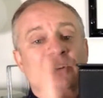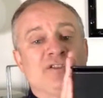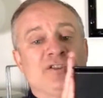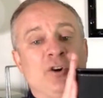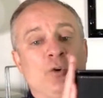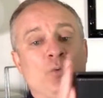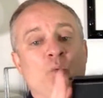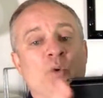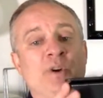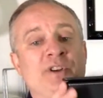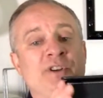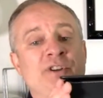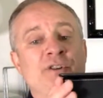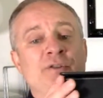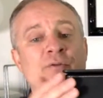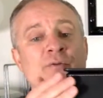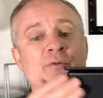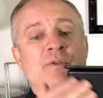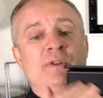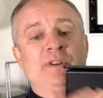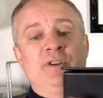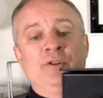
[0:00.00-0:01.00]
So when
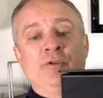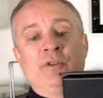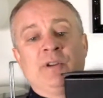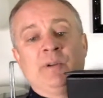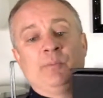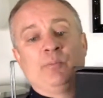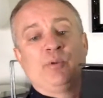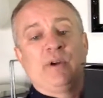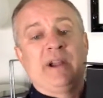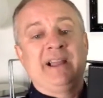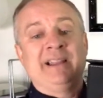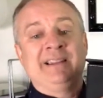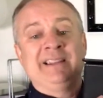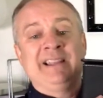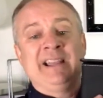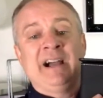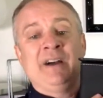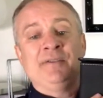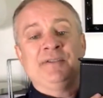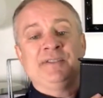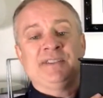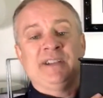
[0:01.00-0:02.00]
you can brand
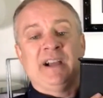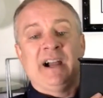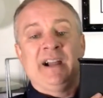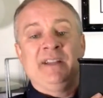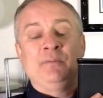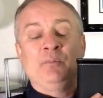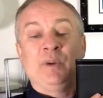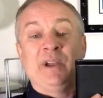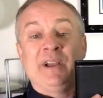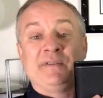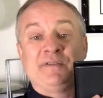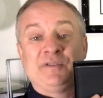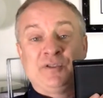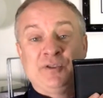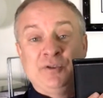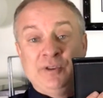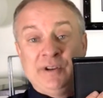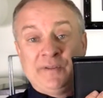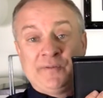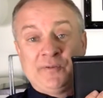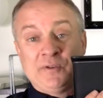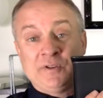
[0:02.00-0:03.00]
the outside, we have
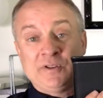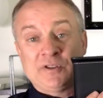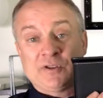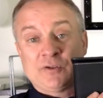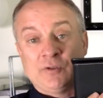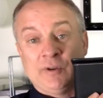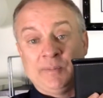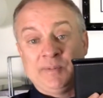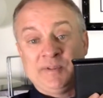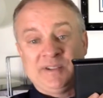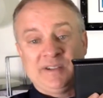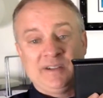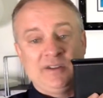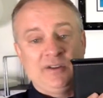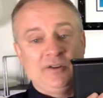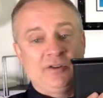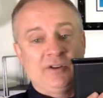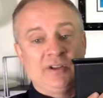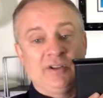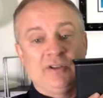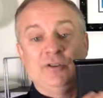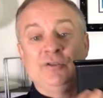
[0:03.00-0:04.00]
two different scripts that
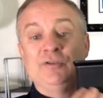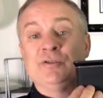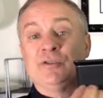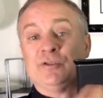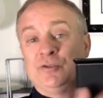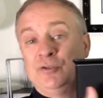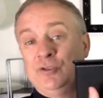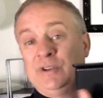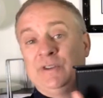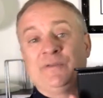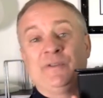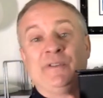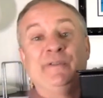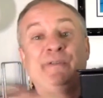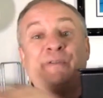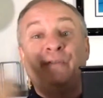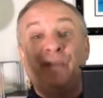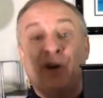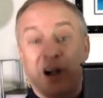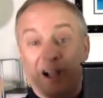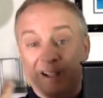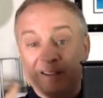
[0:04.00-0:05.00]
you can use or two different
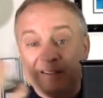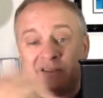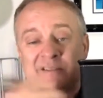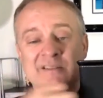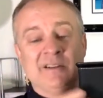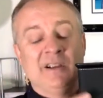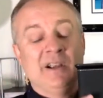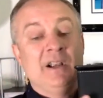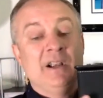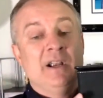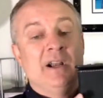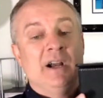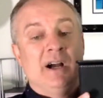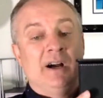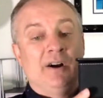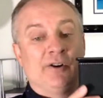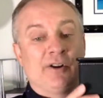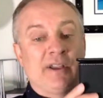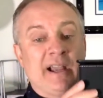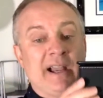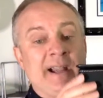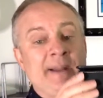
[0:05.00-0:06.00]
fonts,
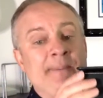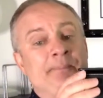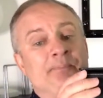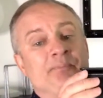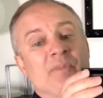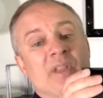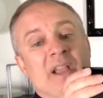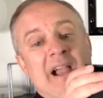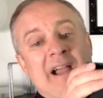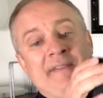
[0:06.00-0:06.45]
okay?